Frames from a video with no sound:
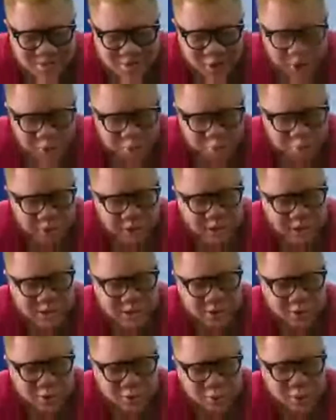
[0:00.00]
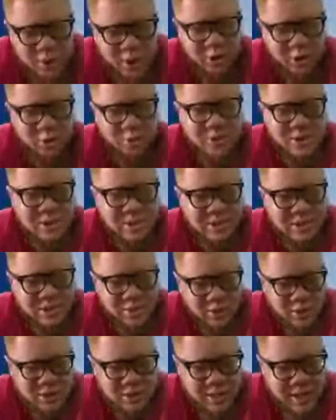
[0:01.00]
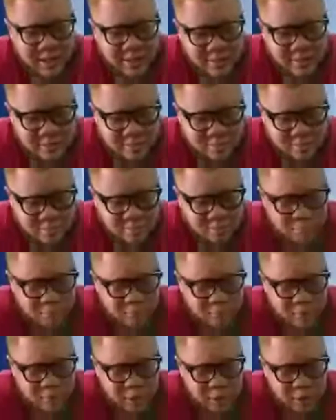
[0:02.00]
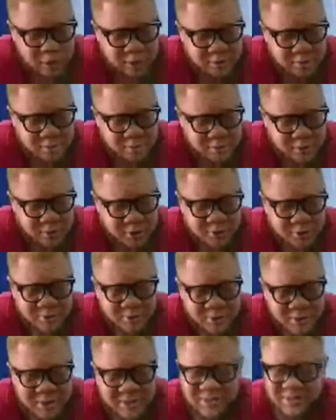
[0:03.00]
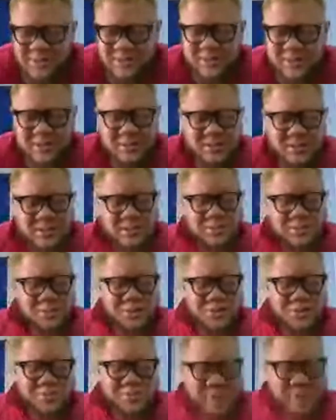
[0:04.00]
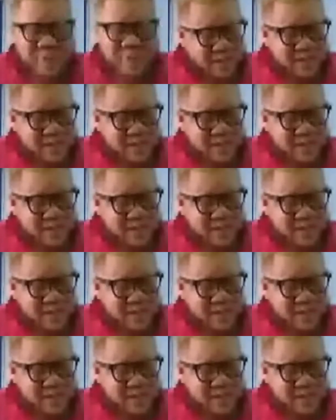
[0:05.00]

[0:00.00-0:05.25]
a big deal. We can always discuss that. It's the most basic thing.